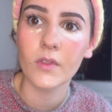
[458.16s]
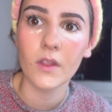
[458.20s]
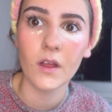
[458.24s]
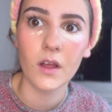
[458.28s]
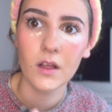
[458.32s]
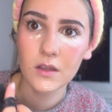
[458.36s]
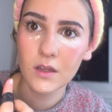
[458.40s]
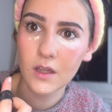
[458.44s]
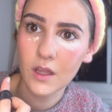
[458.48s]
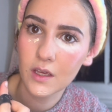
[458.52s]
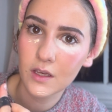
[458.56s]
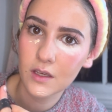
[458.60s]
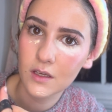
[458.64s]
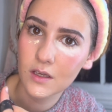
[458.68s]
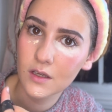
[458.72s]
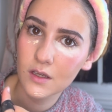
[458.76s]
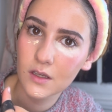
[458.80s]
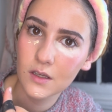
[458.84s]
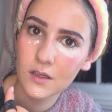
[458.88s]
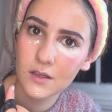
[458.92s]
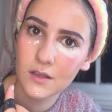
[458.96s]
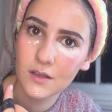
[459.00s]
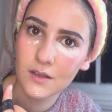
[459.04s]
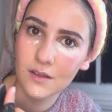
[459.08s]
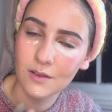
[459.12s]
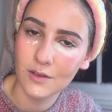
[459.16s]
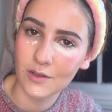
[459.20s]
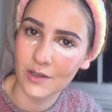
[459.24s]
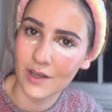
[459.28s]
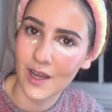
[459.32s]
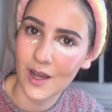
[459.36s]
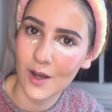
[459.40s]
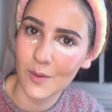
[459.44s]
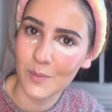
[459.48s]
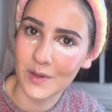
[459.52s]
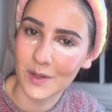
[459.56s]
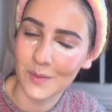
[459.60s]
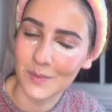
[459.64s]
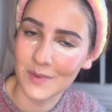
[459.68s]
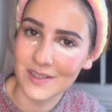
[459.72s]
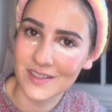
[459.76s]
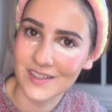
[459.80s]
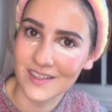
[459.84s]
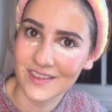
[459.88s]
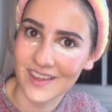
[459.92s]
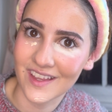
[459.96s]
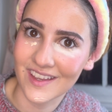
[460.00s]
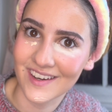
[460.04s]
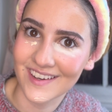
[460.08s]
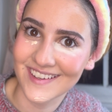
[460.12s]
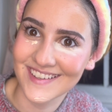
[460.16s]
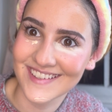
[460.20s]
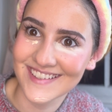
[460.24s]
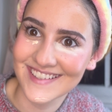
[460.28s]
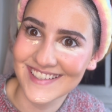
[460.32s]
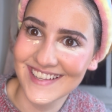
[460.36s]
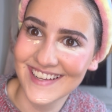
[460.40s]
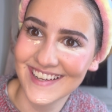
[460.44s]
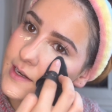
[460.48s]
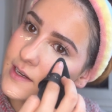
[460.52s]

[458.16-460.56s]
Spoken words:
Like, look at how pigmented that is.